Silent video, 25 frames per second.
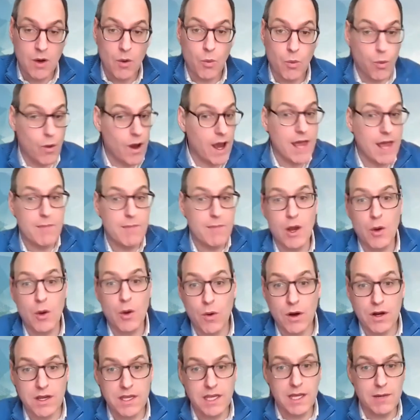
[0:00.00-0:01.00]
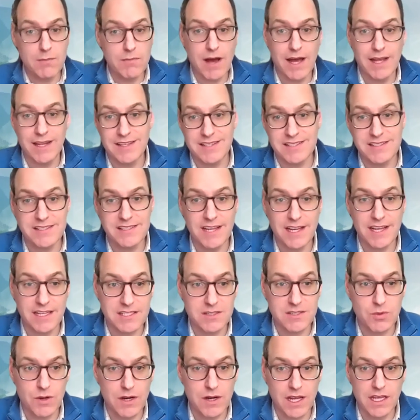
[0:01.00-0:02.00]
why am I working at
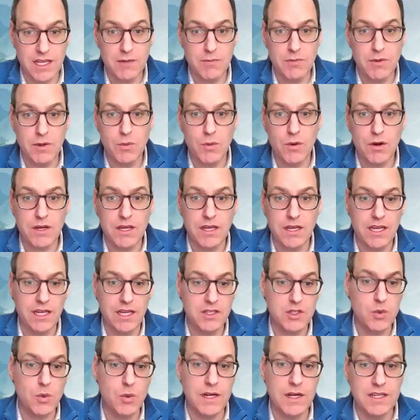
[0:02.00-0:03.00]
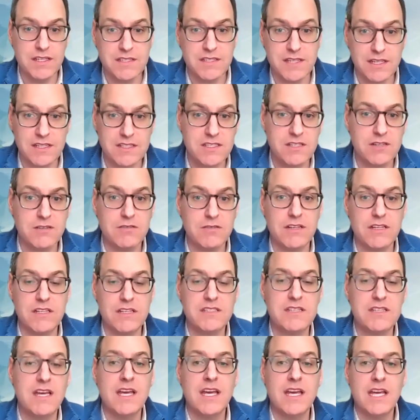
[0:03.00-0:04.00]
-6 when I could be working at 26
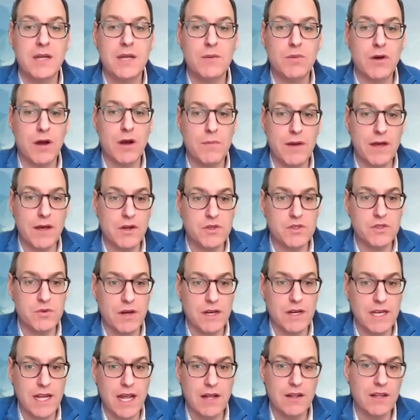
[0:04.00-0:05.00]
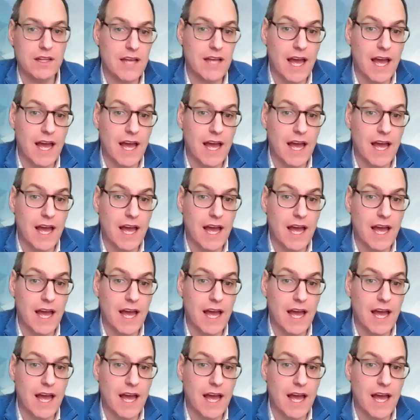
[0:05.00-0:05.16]
degrees in Barbados right now?